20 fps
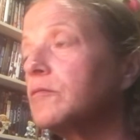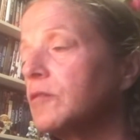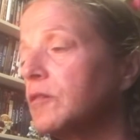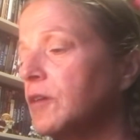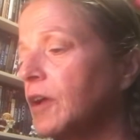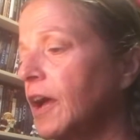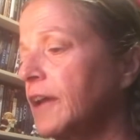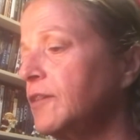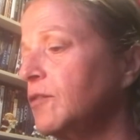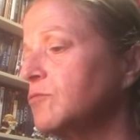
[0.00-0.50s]

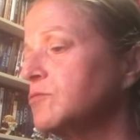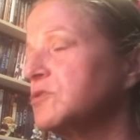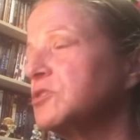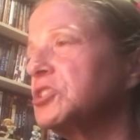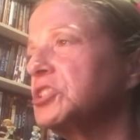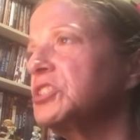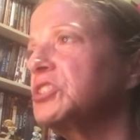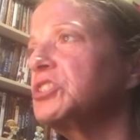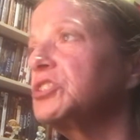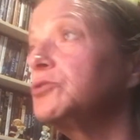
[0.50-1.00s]
I don't
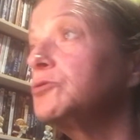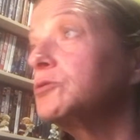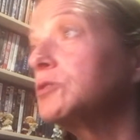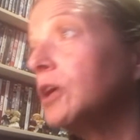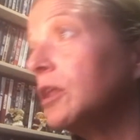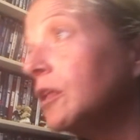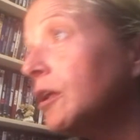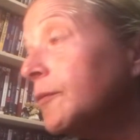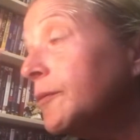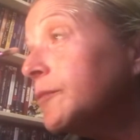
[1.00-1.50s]
just use... A
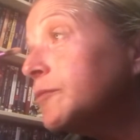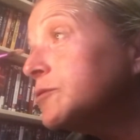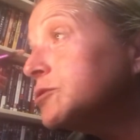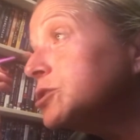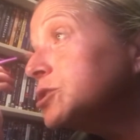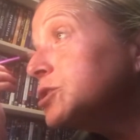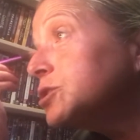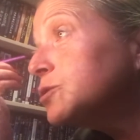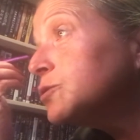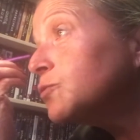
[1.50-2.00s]
lot of people
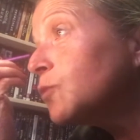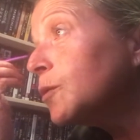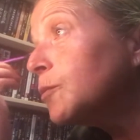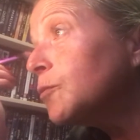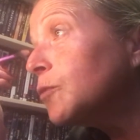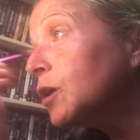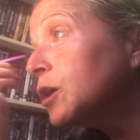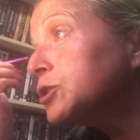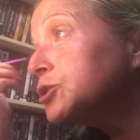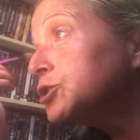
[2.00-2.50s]
just use one
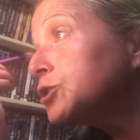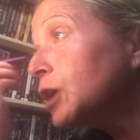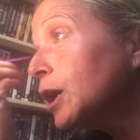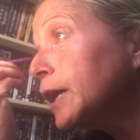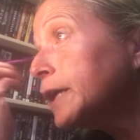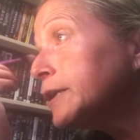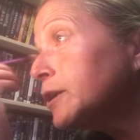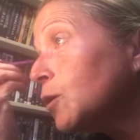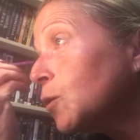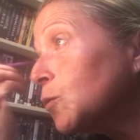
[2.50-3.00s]
brush. I
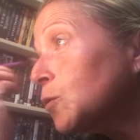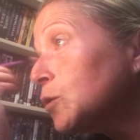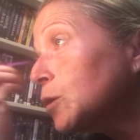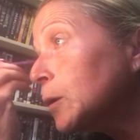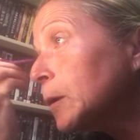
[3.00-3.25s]
don't.